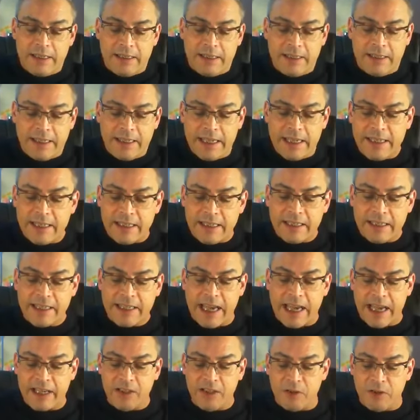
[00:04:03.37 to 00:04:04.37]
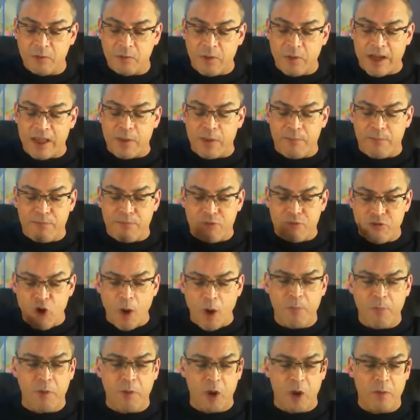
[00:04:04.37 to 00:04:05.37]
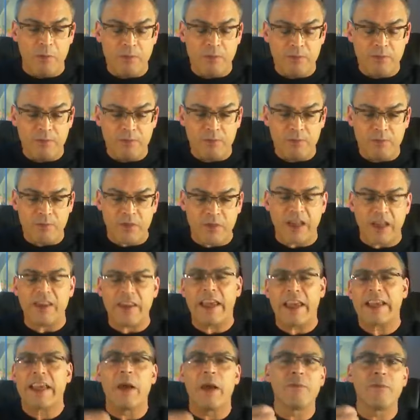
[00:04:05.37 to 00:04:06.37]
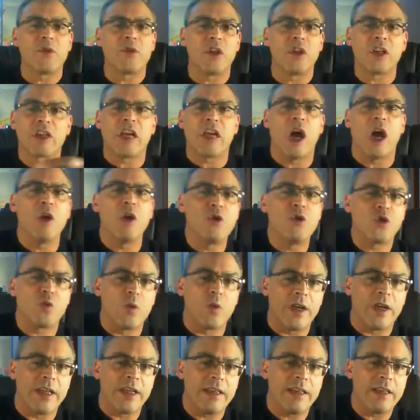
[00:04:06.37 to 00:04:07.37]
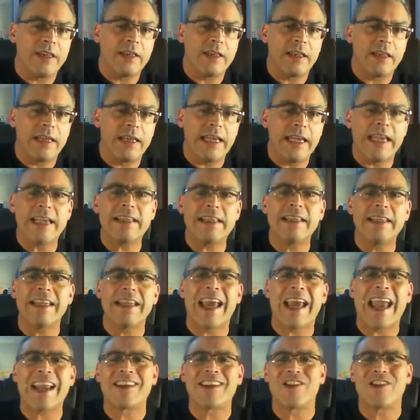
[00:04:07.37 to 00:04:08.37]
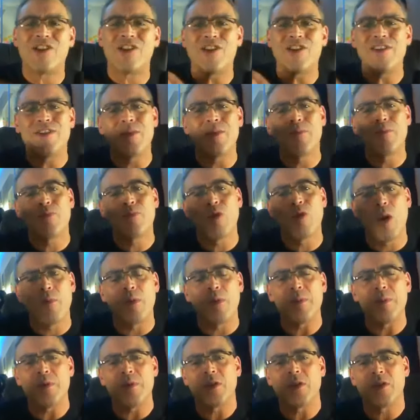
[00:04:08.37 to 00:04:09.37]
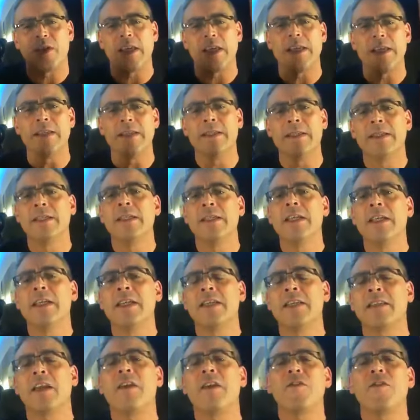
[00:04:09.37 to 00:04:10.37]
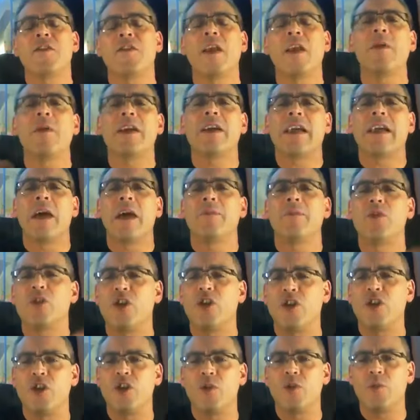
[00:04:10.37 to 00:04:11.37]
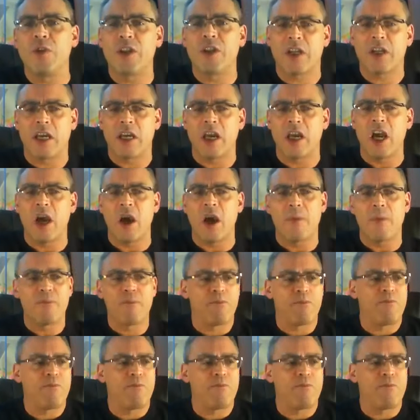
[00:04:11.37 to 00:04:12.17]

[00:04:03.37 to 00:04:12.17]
This is a case where the problem that they come to the coach with isn't actually the problem, you see. So if someone comes to you with a